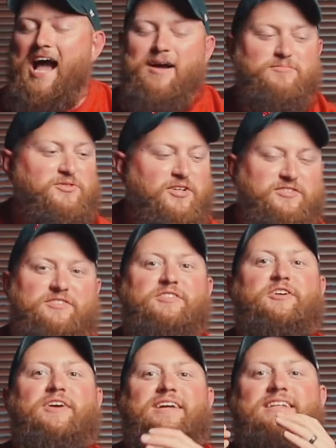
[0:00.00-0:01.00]
I'm Justin
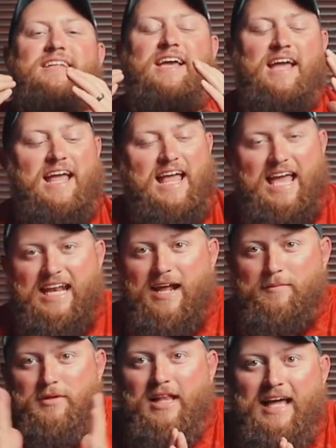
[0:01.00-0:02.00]
Green, and
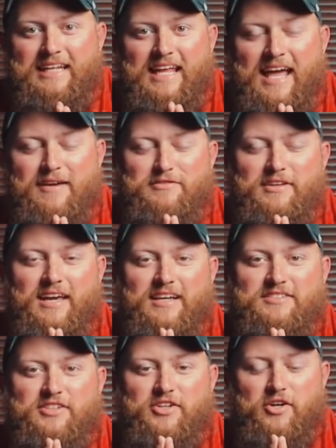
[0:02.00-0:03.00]
I'm glad to have you
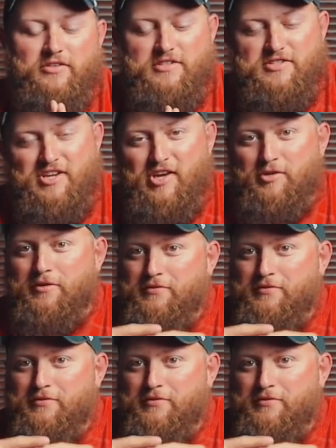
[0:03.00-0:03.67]
guys here on the channel.